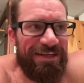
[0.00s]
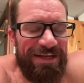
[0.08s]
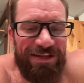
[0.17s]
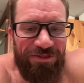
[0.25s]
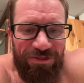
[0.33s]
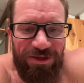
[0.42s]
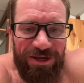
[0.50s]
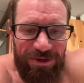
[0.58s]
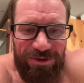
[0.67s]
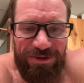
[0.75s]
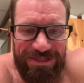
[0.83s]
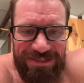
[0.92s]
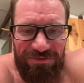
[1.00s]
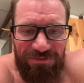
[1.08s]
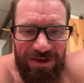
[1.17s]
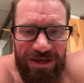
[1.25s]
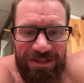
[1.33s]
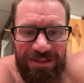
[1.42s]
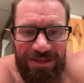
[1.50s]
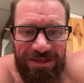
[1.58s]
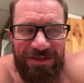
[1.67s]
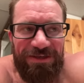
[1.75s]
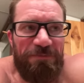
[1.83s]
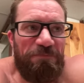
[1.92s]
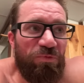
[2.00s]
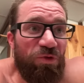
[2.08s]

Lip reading: getting thicker is the fact that